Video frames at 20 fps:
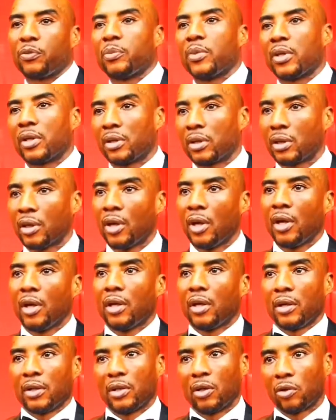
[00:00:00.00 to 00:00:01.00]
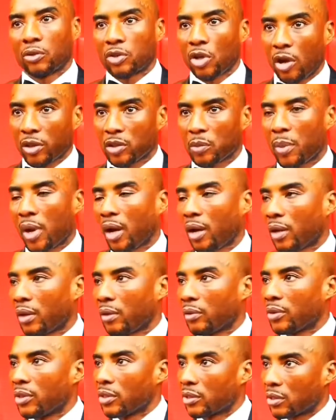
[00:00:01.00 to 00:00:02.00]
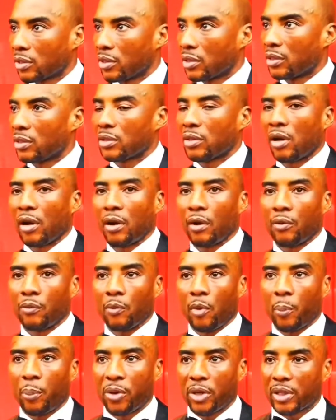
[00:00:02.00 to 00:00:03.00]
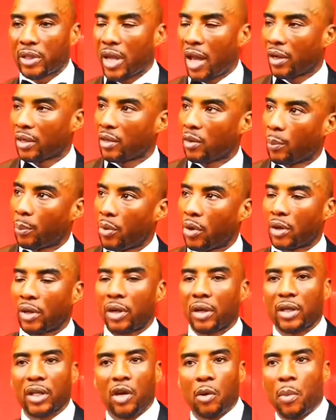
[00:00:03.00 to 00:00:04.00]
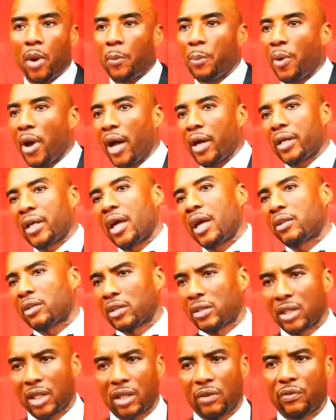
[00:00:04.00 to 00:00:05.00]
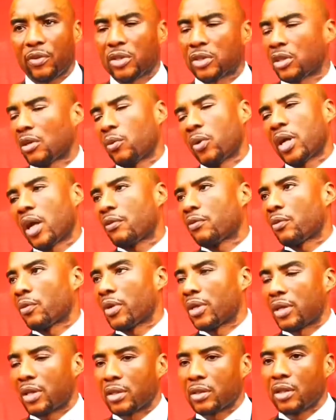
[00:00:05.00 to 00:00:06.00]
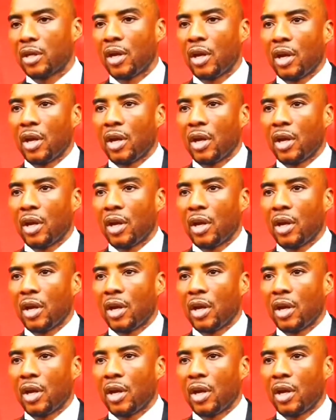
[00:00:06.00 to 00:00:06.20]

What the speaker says: for me to, you know, talk to my listeners or put it down in a book or get on my podcast or television or whatever it is.